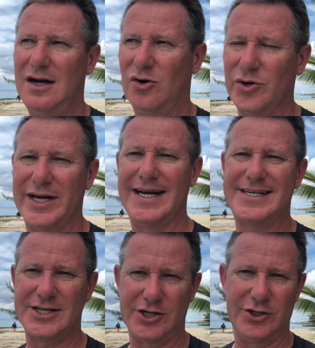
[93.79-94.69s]
All you
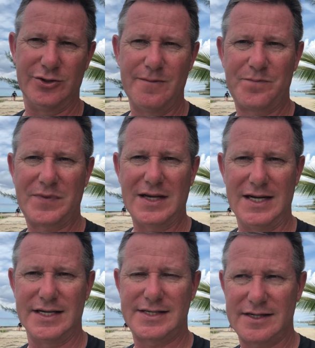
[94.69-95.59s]
need to do
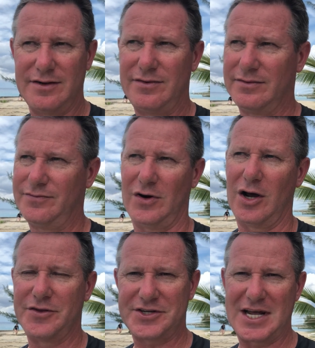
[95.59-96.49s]
is
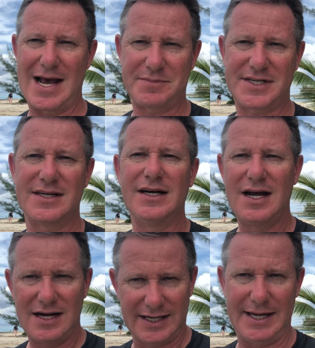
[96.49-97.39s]
follow the steps,
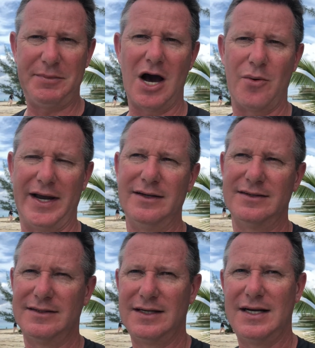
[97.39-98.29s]
keep going,
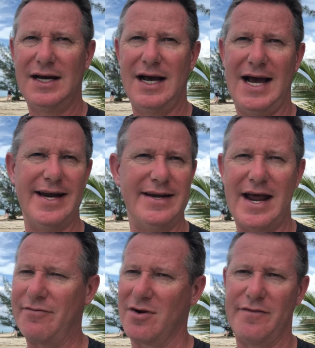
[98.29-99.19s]
and
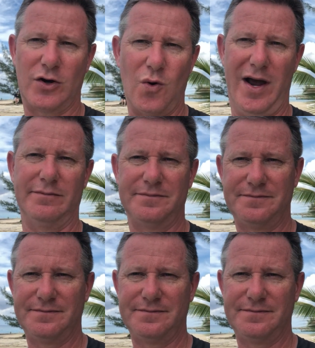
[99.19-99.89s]
never ever quit,